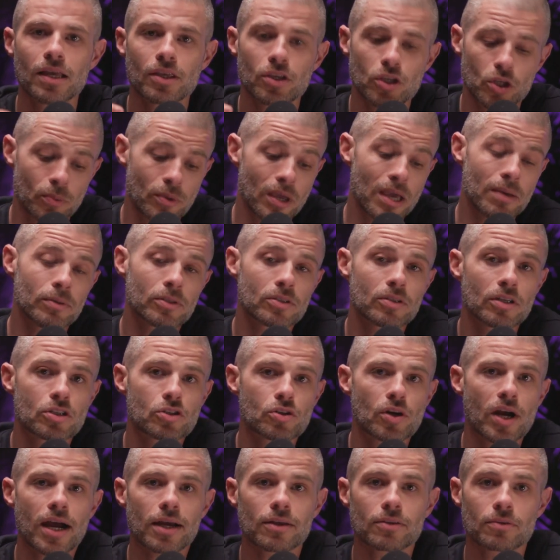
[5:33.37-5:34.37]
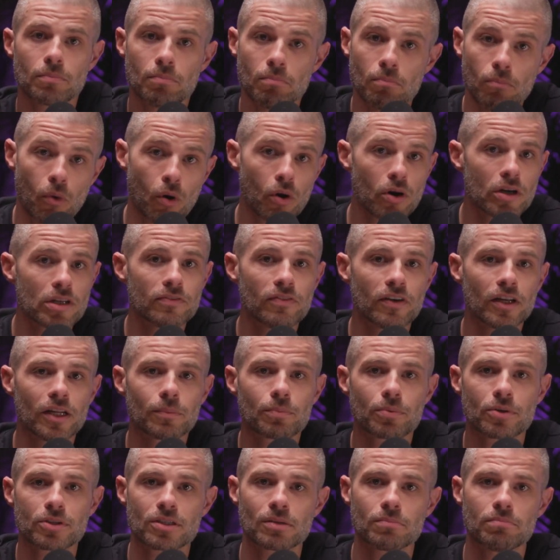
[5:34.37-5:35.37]
you'll be able to attract more
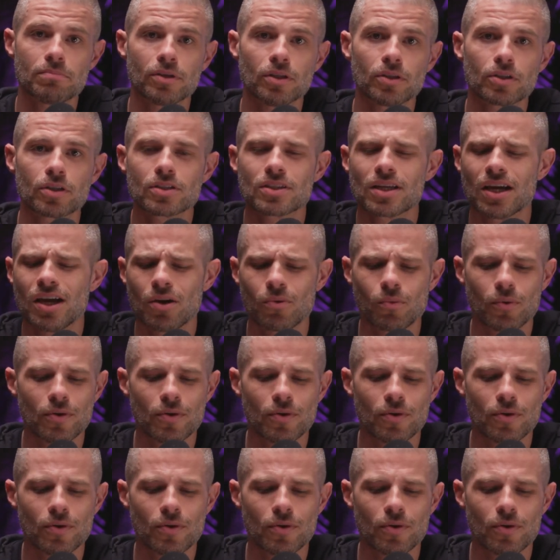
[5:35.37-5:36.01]
developers and builders